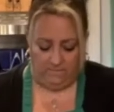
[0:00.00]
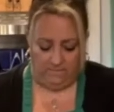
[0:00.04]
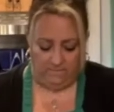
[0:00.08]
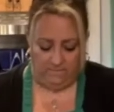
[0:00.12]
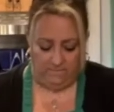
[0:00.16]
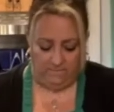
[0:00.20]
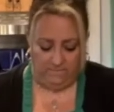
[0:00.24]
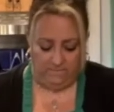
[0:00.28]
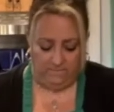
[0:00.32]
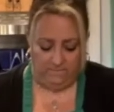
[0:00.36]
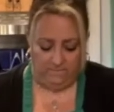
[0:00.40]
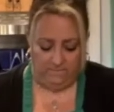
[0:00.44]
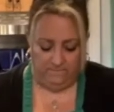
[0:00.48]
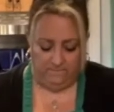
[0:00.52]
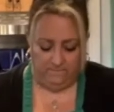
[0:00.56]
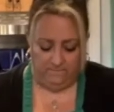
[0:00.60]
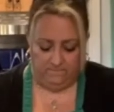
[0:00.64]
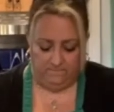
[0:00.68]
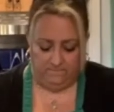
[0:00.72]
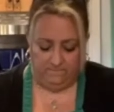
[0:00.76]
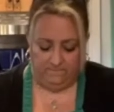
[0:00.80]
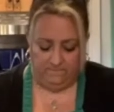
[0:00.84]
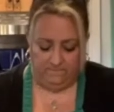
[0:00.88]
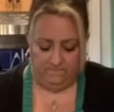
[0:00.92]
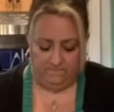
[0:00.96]

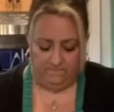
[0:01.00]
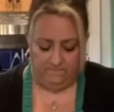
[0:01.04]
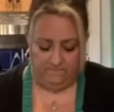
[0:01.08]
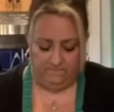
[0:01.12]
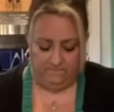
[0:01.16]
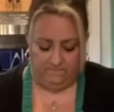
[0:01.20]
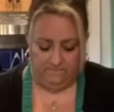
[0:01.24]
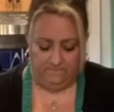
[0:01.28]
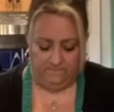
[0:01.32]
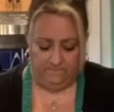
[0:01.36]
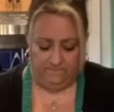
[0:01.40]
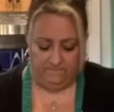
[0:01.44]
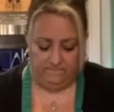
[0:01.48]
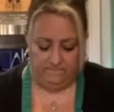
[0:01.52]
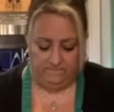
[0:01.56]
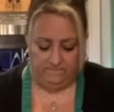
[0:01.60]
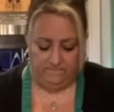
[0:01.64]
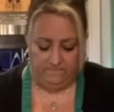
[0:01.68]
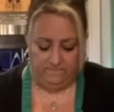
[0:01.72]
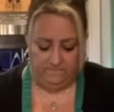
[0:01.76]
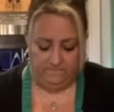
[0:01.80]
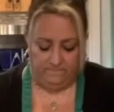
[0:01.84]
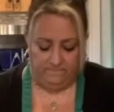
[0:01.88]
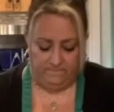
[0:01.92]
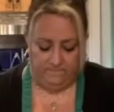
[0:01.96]

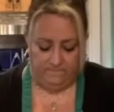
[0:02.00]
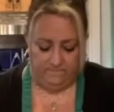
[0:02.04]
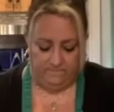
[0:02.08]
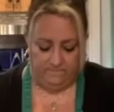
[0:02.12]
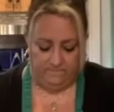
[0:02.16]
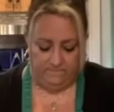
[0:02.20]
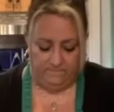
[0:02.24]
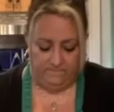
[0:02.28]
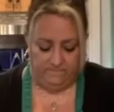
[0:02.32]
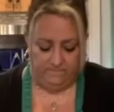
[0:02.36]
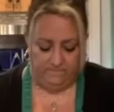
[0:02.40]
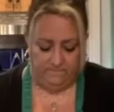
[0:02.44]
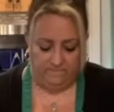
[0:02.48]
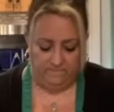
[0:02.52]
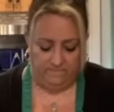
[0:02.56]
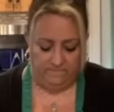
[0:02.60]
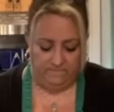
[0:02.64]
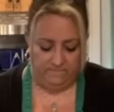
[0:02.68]
Nothing is said.